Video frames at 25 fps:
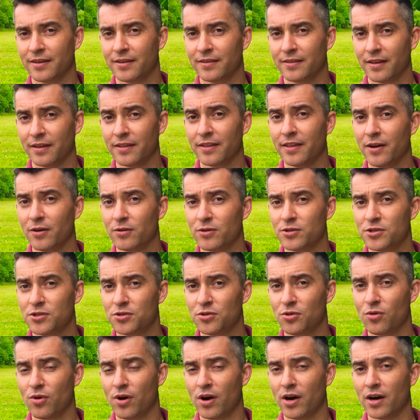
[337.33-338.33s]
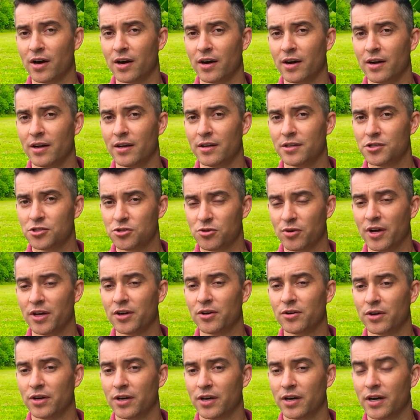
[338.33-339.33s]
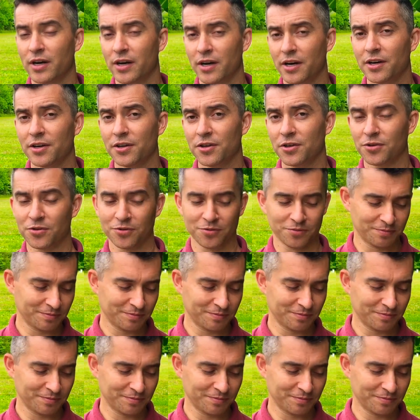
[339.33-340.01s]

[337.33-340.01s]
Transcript: than those who are trying to hurt you?